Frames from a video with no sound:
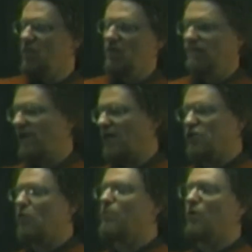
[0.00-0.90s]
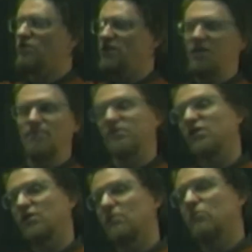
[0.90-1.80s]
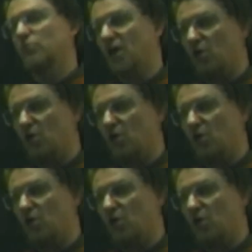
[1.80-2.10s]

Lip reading: it valid. You don't point at any particular row